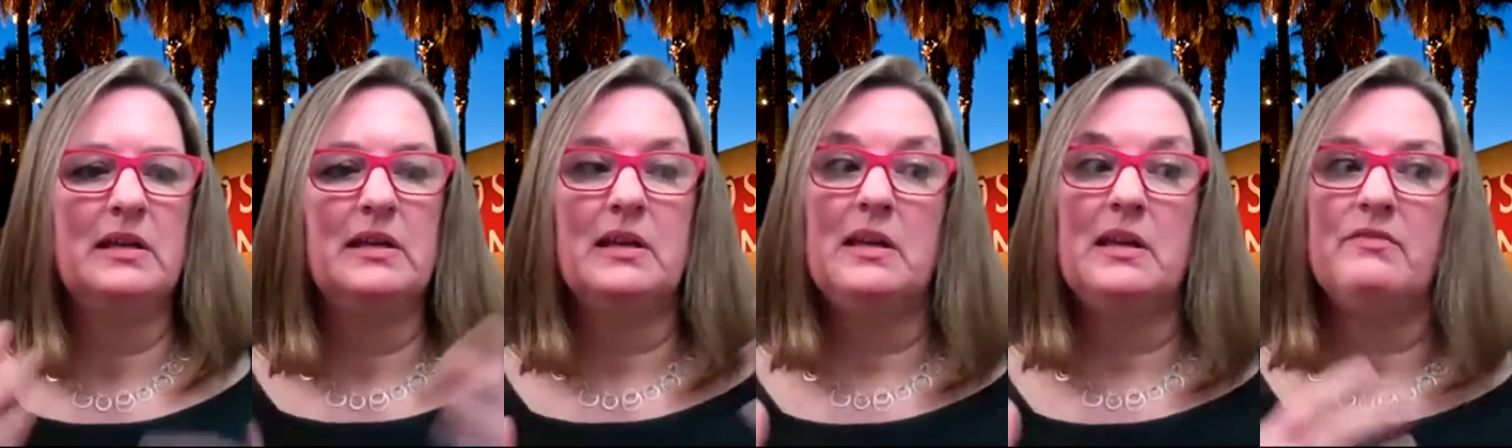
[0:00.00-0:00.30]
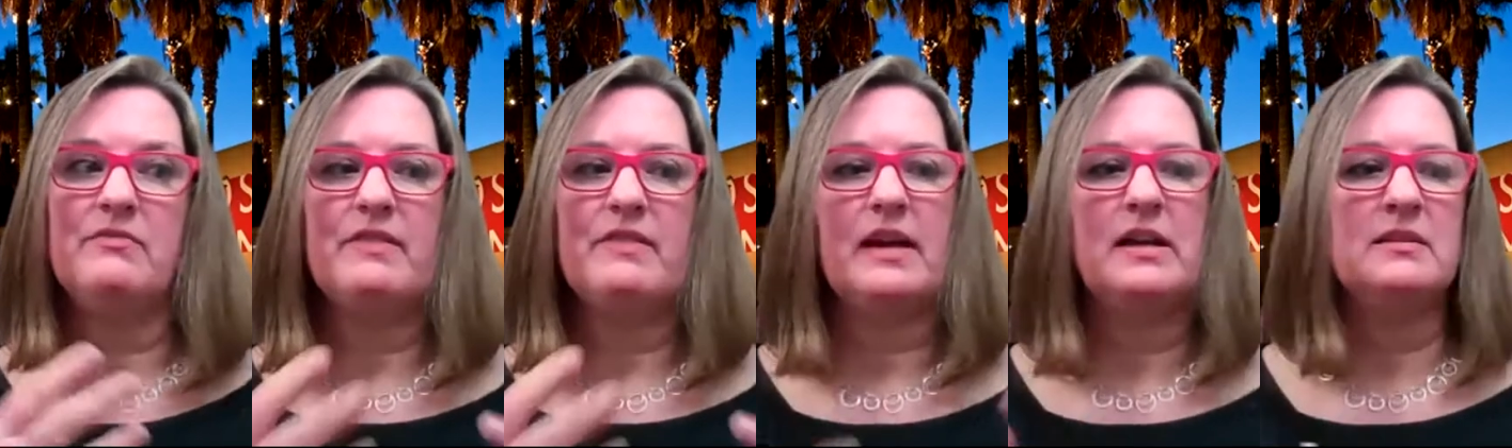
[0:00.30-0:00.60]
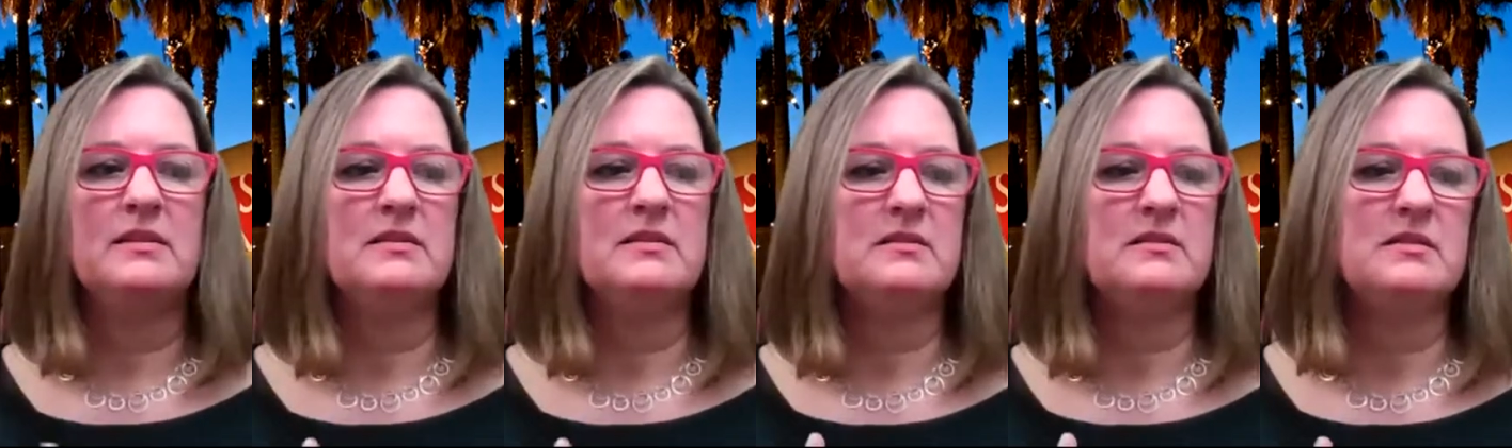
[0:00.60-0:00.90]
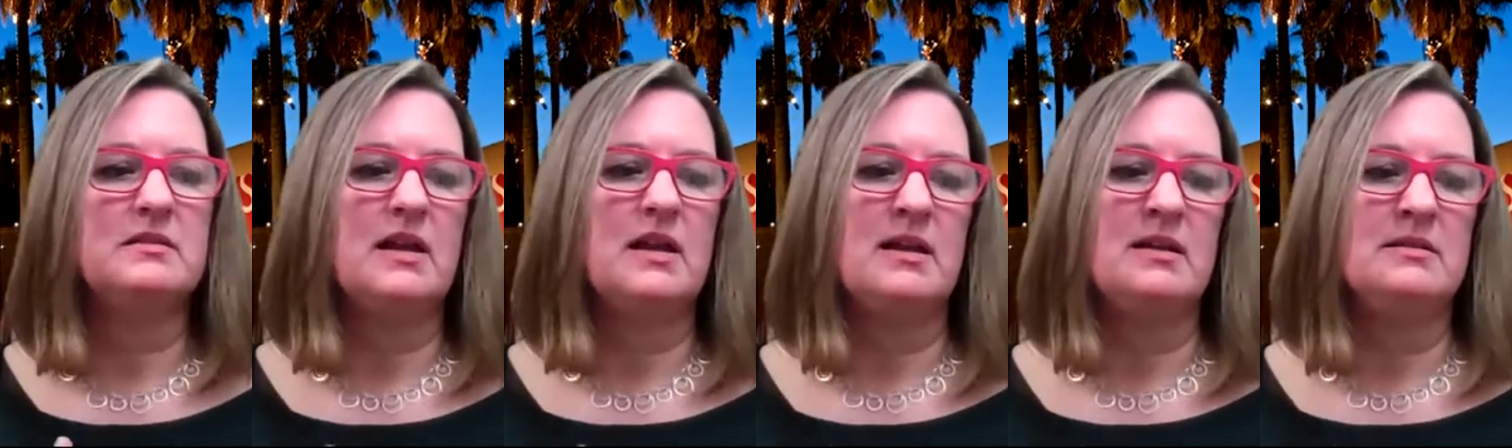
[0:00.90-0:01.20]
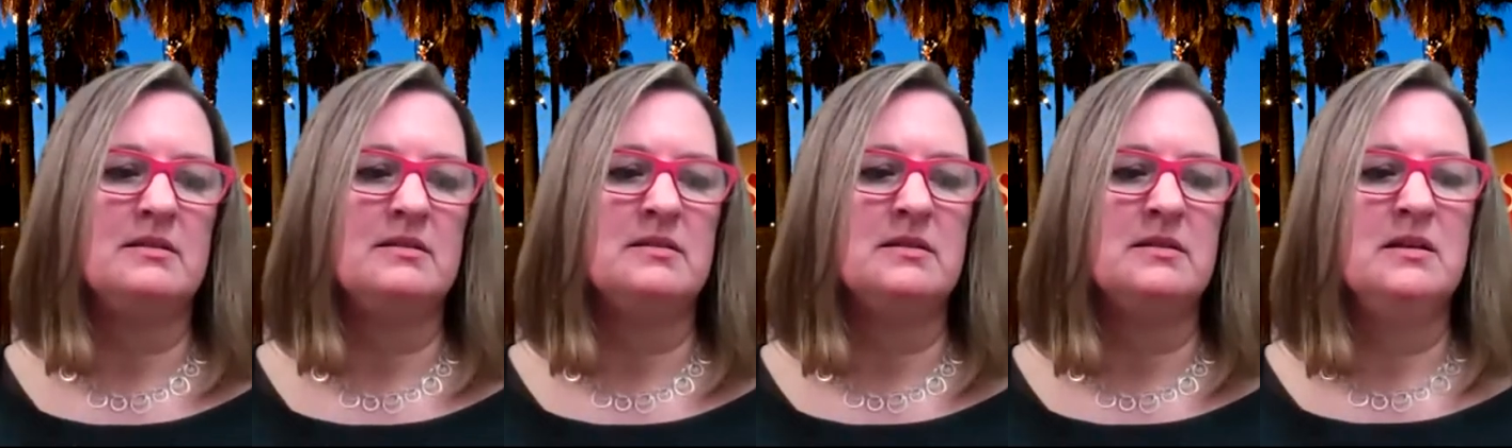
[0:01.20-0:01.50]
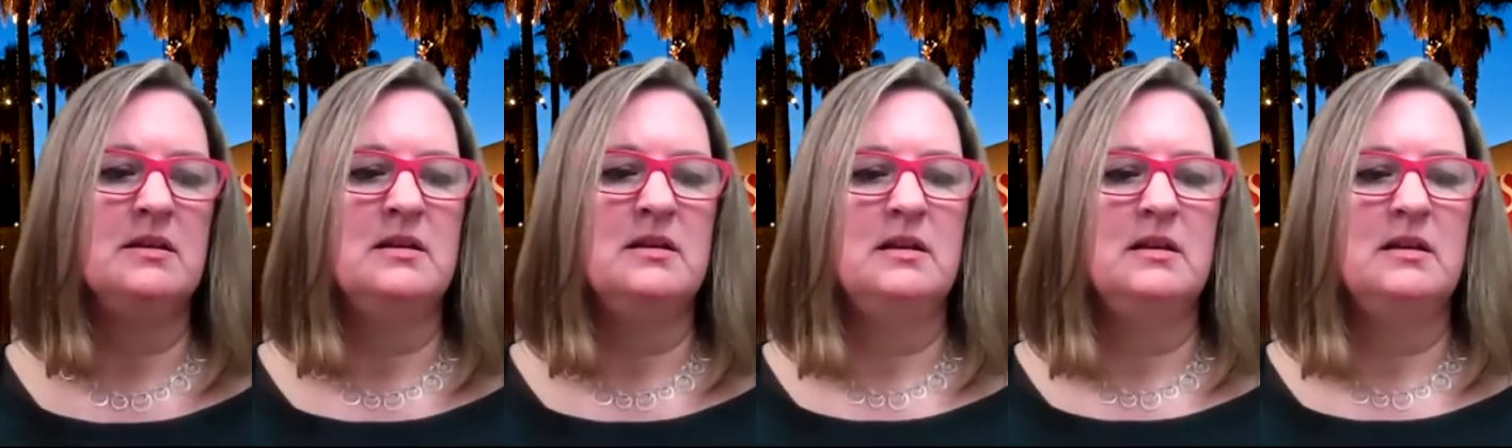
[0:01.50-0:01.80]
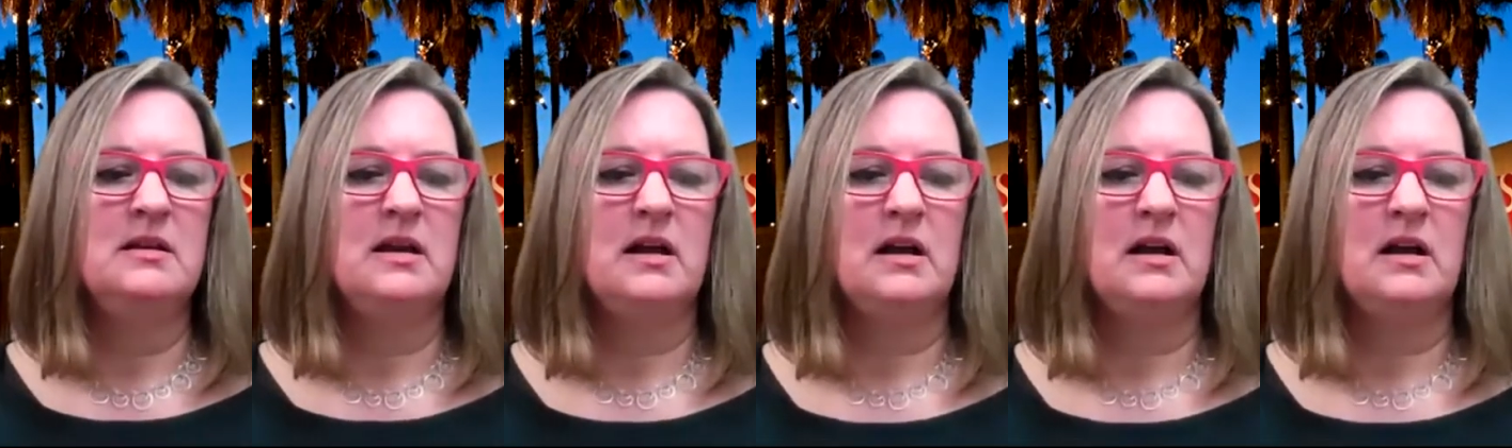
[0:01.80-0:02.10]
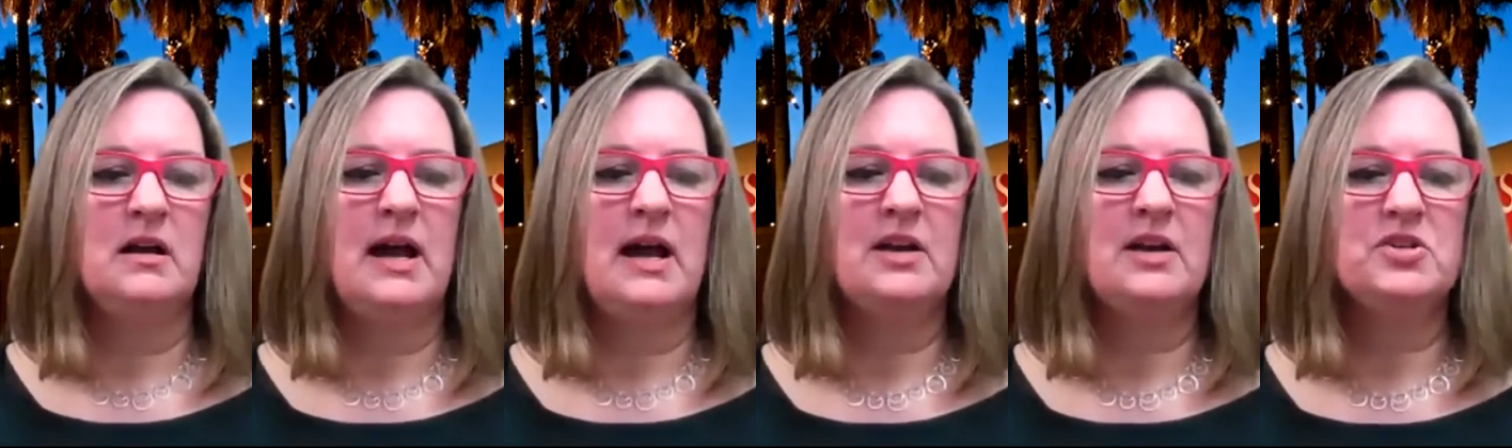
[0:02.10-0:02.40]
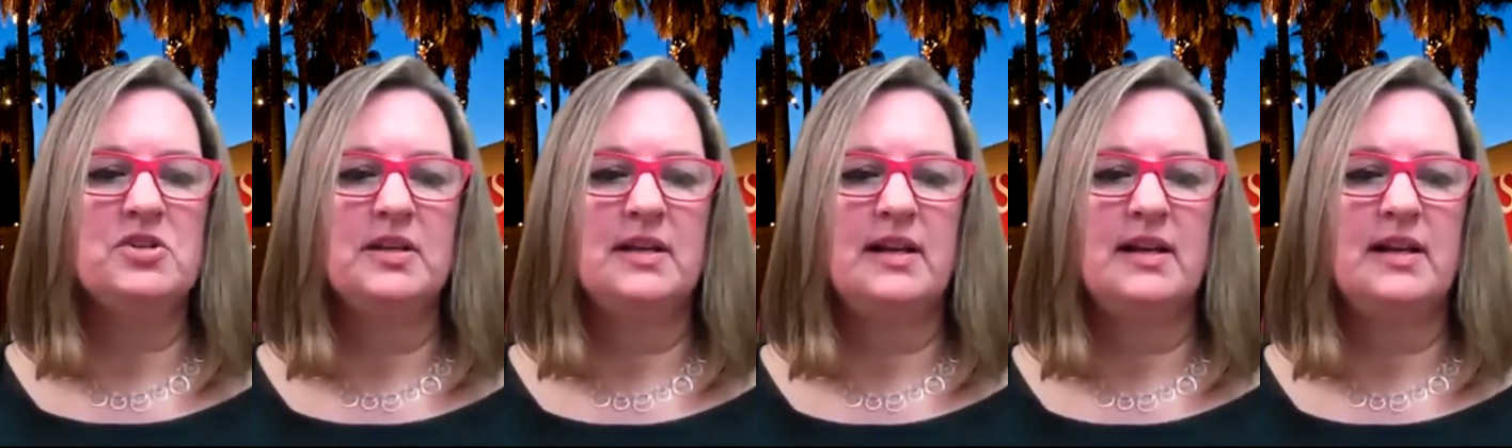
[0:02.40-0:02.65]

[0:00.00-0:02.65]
events, and actually